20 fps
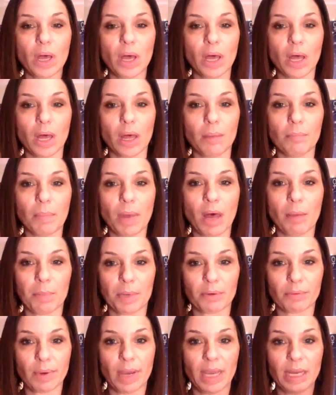I'm
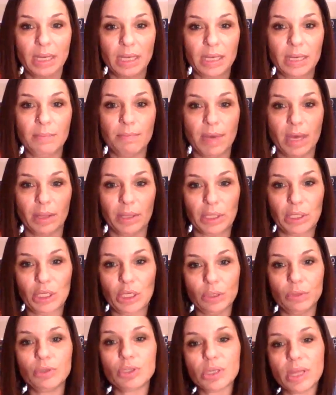going to write email in
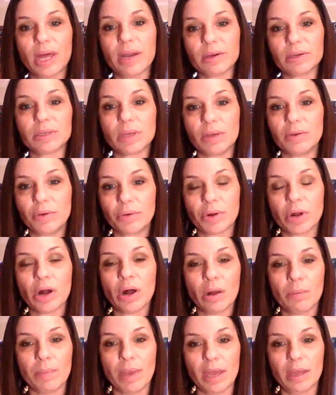huge letters on your
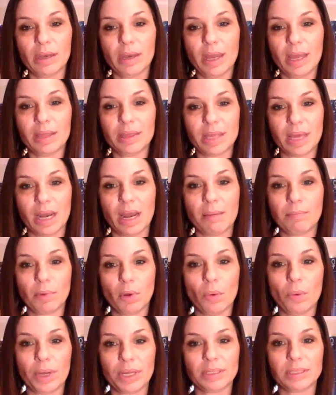comment, and then
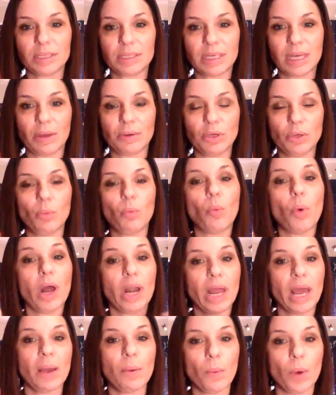I'm going to tell you
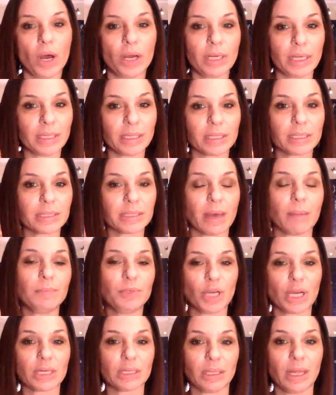what I want in the
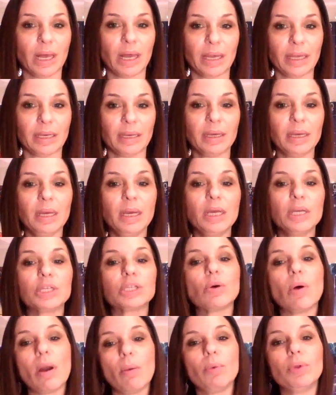subject line,
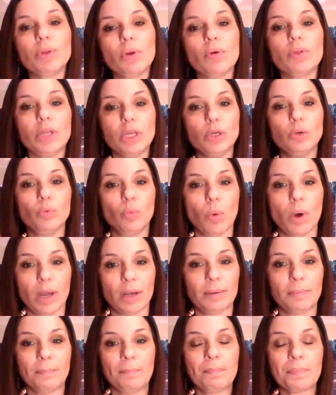so I will know that you
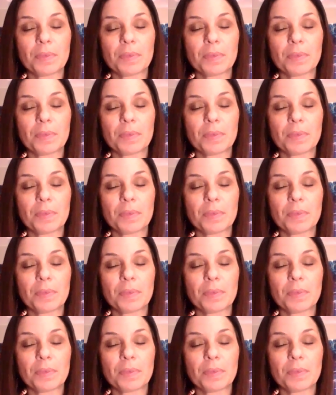won.